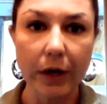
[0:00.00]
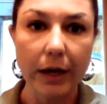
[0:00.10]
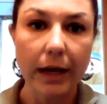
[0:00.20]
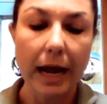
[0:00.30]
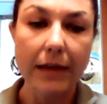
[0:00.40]

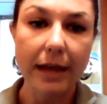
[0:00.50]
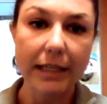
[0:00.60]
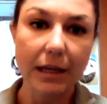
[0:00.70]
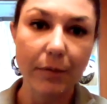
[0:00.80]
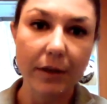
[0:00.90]
And that's
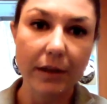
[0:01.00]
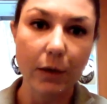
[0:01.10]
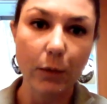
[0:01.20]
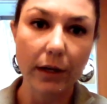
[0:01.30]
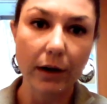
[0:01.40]
something that
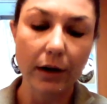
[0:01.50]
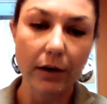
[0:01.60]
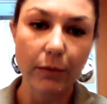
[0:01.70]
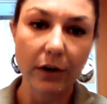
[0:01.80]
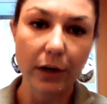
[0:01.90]
we are
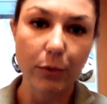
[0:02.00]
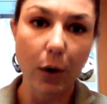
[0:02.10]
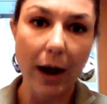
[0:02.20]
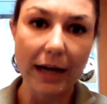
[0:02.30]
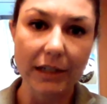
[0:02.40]
very
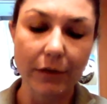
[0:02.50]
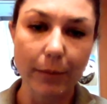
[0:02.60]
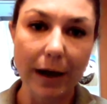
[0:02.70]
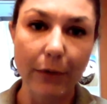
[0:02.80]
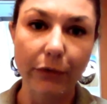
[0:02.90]
proactive about.